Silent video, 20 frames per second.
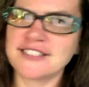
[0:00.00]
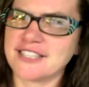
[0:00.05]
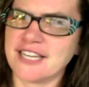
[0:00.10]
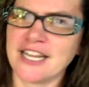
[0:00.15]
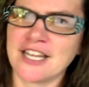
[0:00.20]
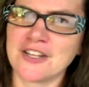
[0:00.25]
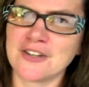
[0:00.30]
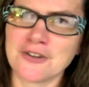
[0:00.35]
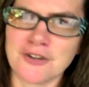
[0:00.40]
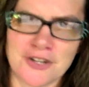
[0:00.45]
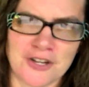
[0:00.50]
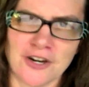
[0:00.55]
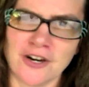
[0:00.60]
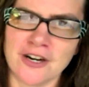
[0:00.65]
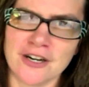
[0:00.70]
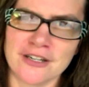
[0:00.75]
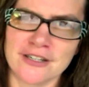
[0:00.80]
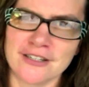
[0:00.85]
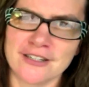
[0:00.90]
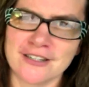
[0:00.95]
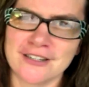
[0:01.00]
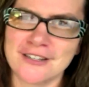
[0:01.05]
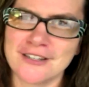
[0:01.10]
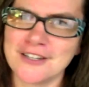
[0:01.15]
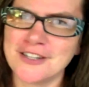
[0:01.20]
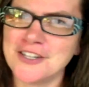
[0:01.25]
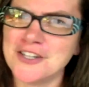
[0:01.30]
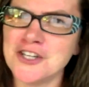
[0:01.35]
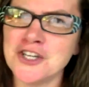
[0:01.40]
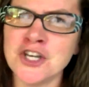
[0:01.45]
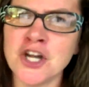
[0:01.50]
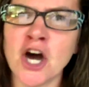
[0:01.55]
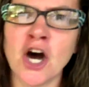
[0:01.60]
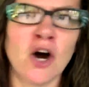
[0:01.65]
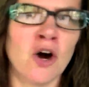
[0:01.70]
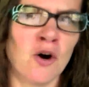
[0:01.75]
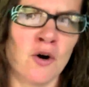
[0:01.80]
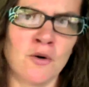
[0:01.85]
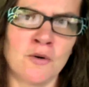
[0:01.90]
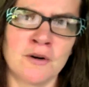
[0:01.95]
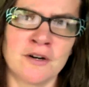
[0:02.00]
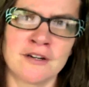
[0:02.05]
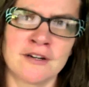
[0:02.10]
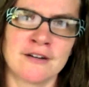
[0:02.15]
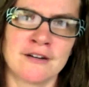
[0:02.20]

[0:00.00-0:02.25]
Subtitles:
take your yarn. No.